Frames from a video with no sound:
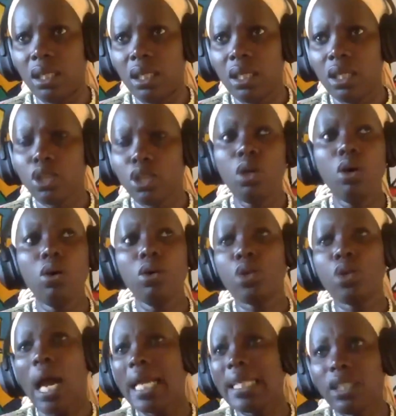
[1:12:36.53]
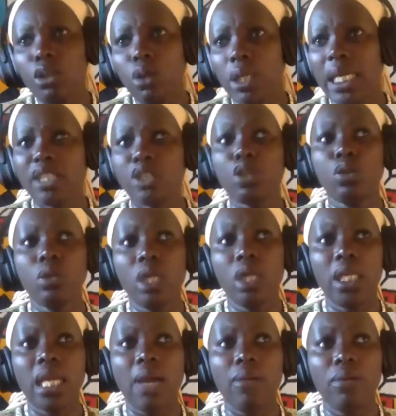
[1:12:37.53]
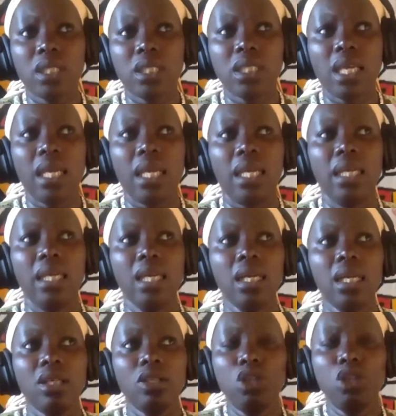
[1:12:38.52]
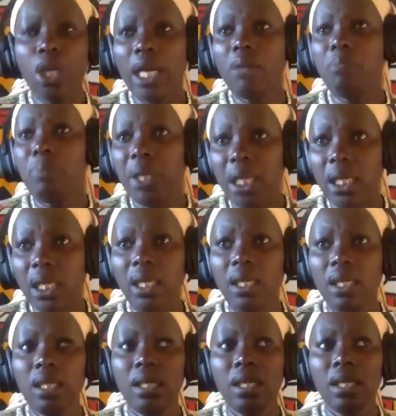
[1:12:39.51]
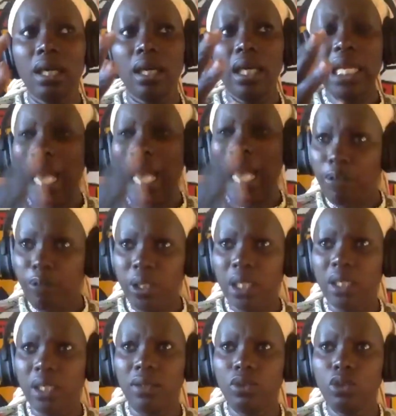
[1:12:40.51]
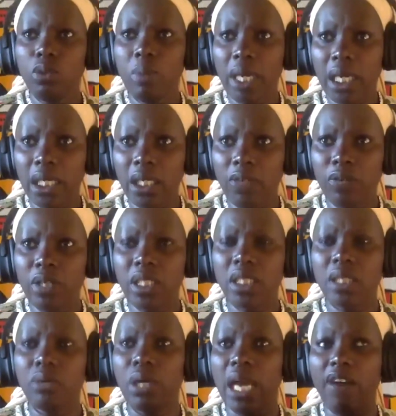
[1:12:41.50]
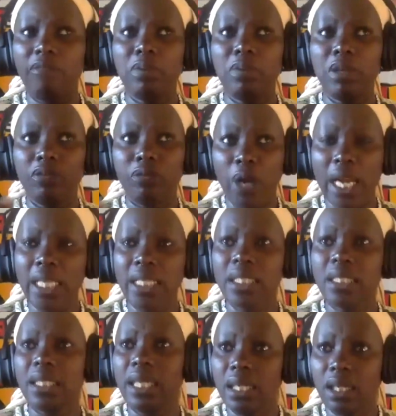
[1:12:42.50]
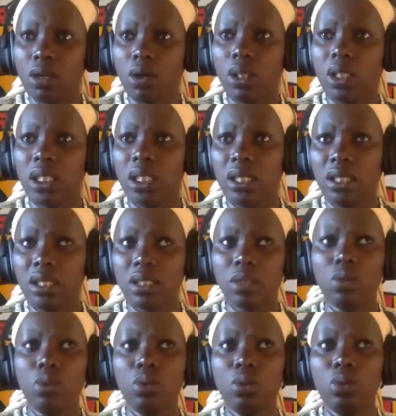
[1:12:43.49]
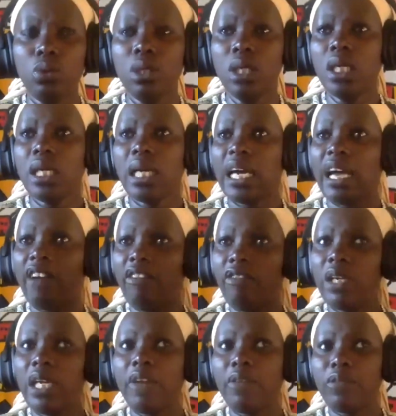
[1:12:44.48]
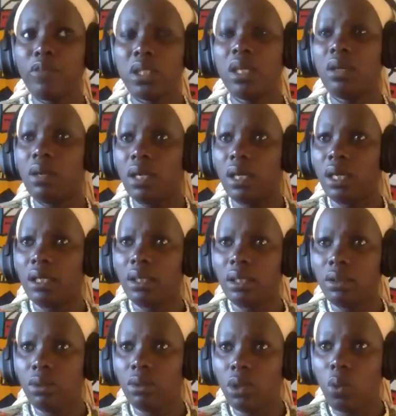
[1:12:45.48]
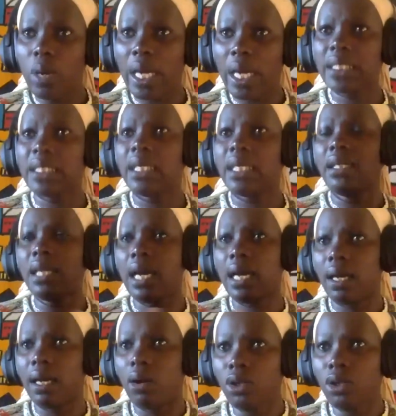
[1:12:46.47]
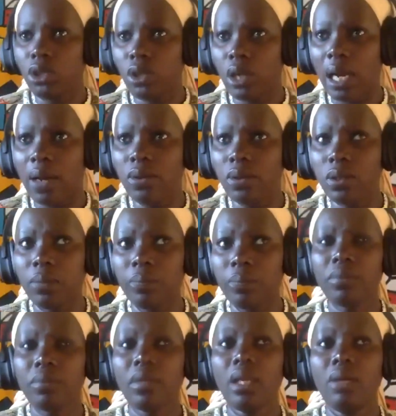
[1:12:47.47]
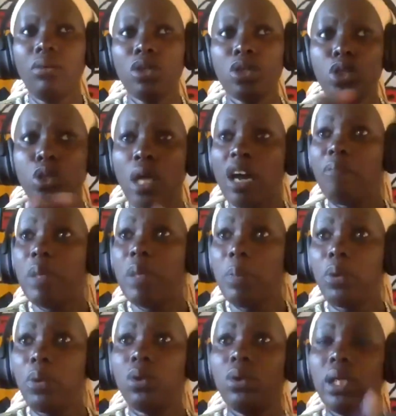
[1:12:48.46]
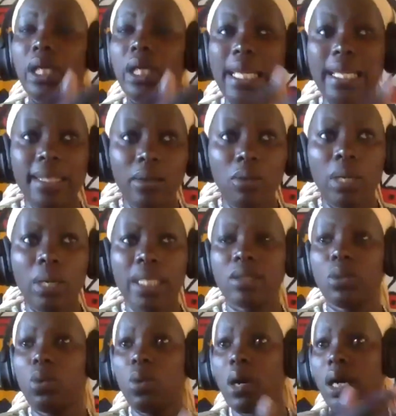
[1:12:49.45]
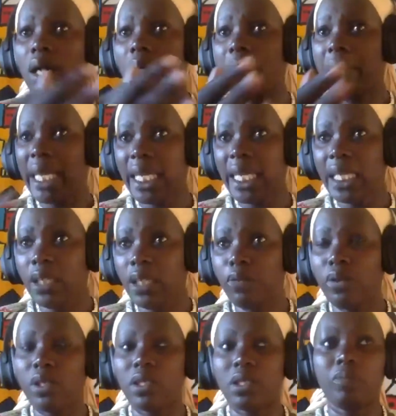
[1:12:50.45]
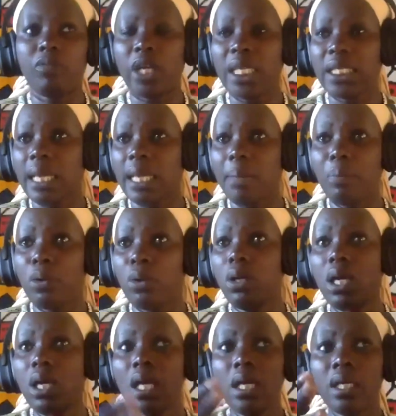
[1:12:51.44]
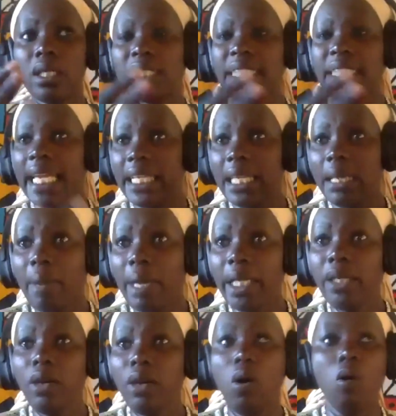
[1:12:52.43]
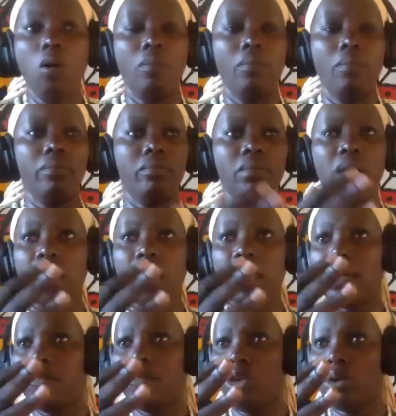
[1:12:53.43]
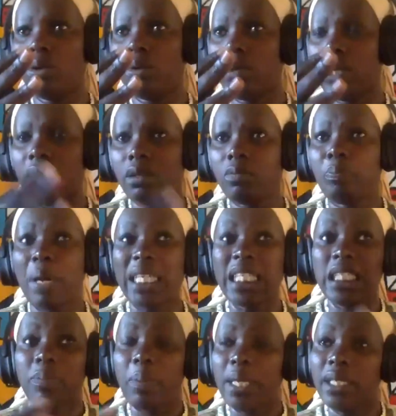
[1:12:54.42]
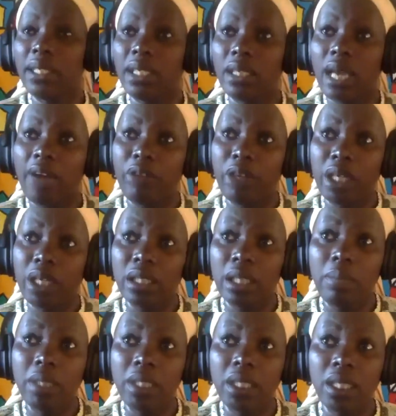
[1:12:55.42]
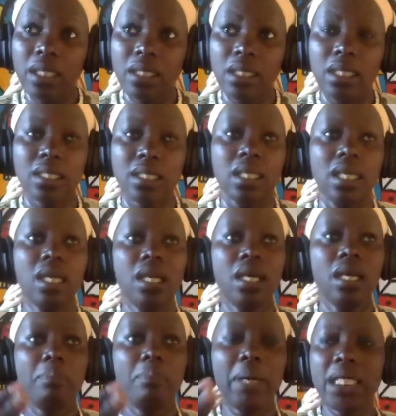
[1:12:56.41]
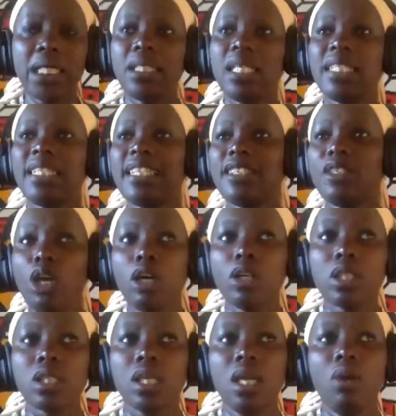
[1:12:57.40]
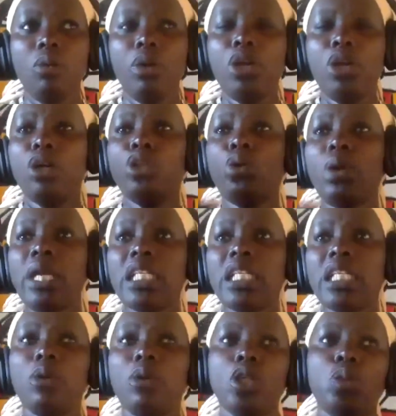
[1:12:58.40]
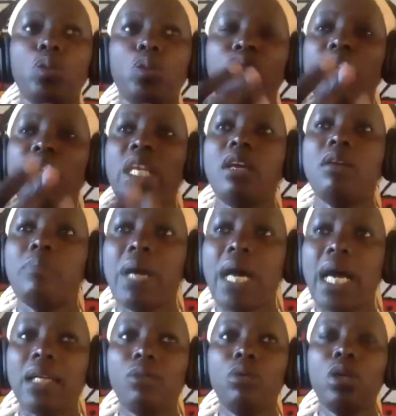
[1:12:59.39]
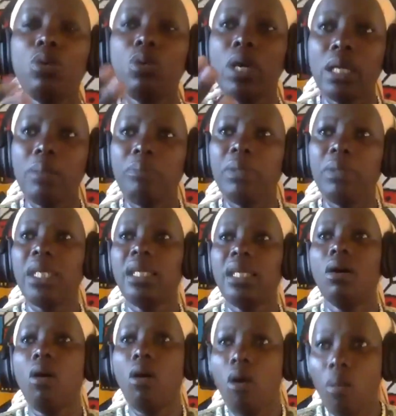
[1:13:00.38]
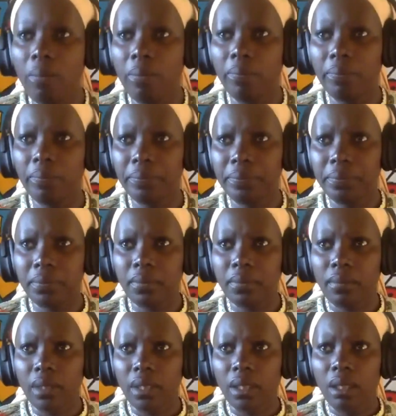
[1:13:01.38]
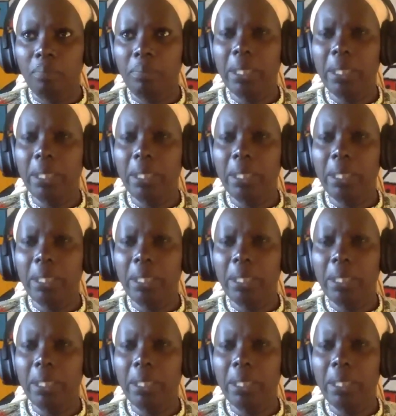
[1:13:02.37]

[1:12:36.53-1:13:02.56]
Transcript: So to answer your question, really, I will say you can be in Africa to make a difference. We have friends in the continent who have left the West and are on the ground. We also have people in the West who are making a difference. For example, sending money home, participating in the African remittances. But this is we're not doing this because we're feeling bad. We want to be home. Yeah.